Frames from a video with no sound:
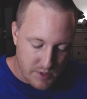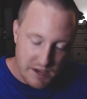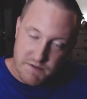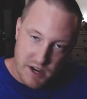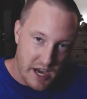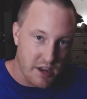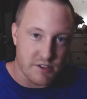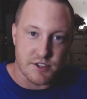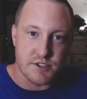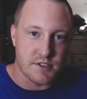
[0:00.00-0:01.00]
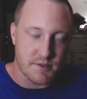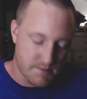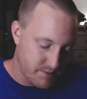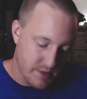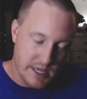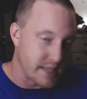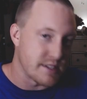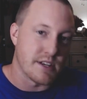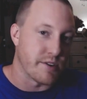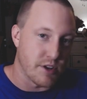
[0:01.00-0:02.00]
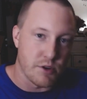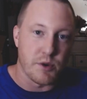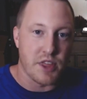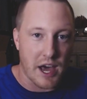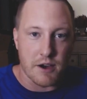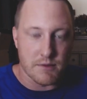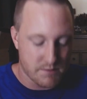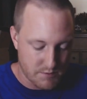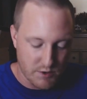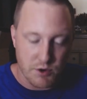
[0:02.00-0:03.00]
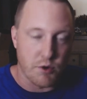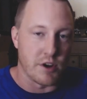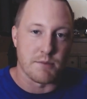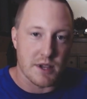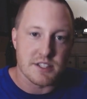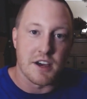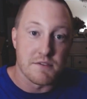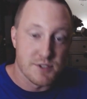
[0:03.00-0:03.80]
If not, I'll just eat cereal without recording myself.